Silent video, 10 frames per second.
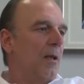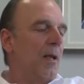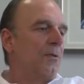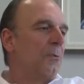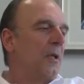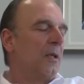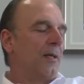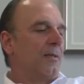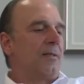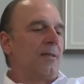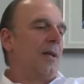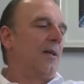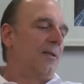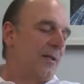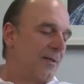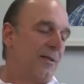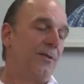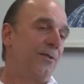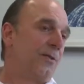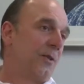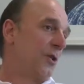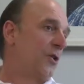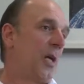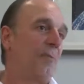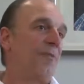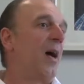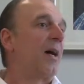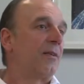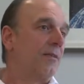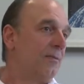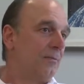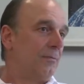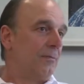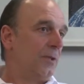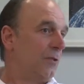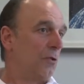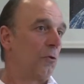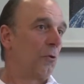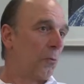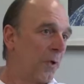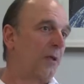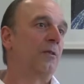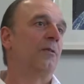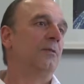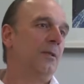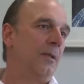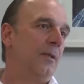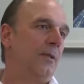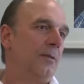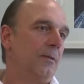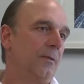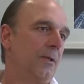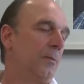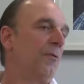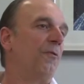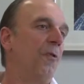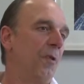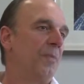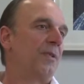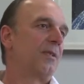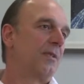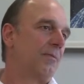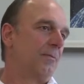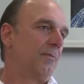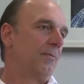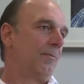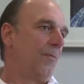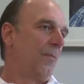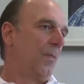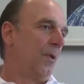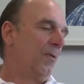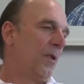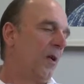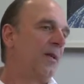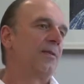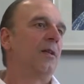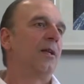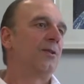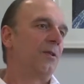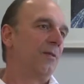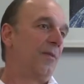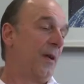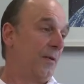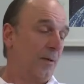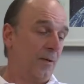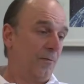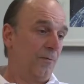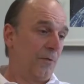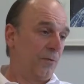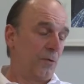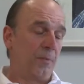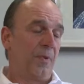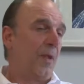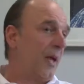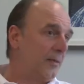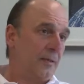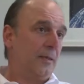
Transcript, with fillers: as we like to say in this industry, the shape factor is so critical to the performance of our isolation of that of, of Sorbothane